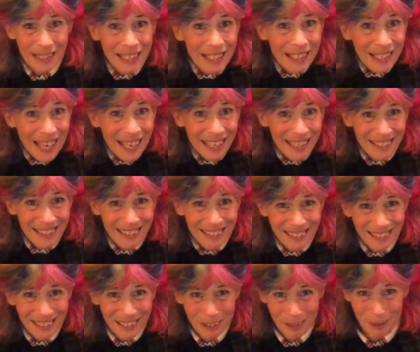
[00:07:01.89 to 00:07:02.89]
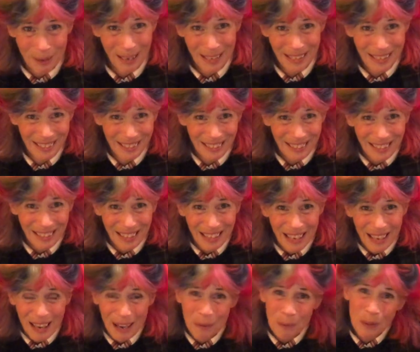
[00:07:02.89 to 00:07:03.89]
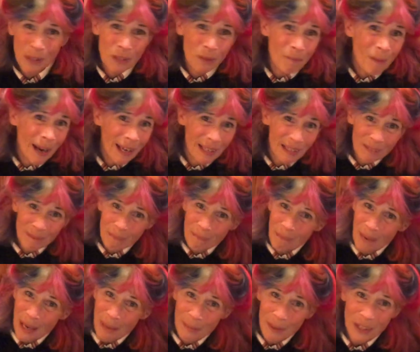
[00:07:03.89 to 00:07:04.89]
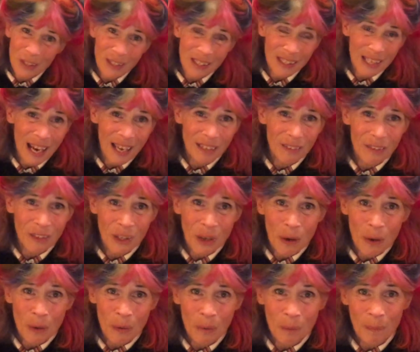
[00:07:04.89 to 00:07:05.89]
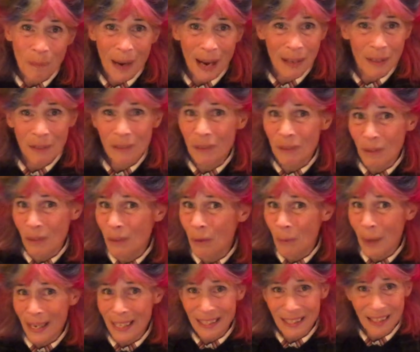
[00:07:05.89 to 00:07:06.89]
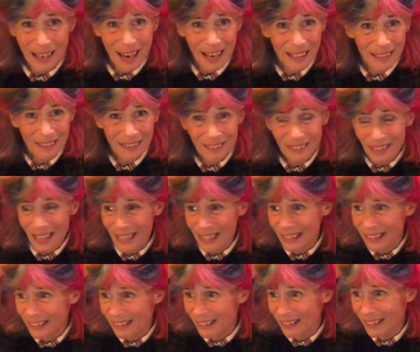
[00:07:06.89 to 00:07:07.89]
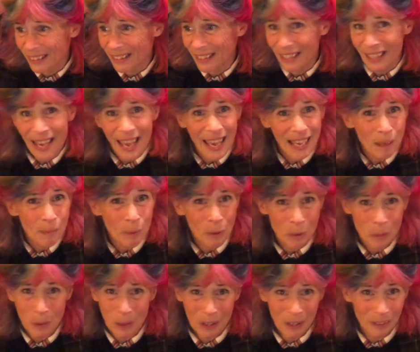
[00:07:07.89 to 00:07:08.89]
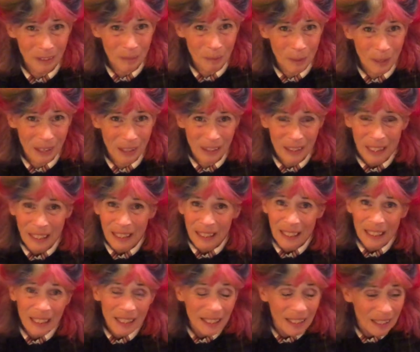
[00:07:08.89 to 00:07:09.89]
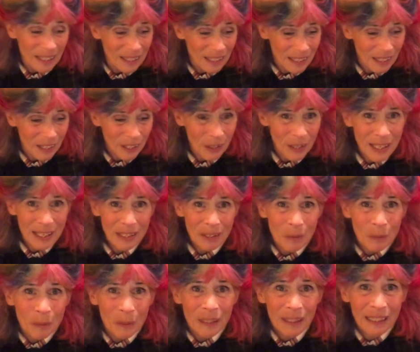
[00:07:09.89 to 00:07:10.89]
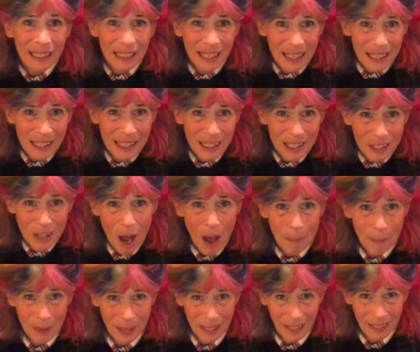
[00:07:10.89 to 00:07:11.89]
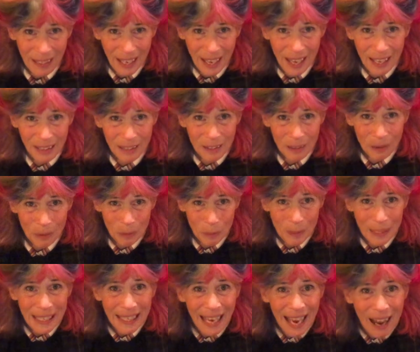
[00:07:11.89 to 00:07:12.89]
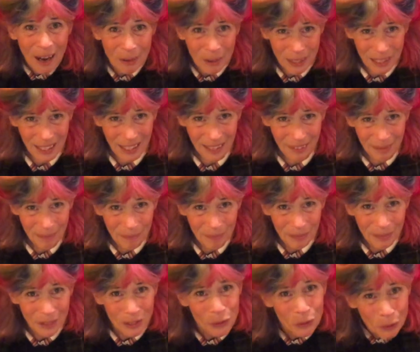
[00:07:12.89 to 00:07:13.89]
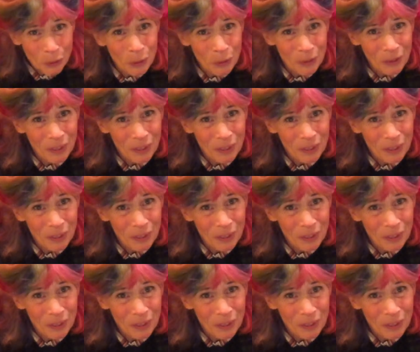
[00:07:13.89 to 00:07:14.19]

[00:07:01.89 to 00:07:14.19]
innate to us, which might maybe just kind of go by the wayside, like in an animal world where there isn't really a stopping and recounting truth.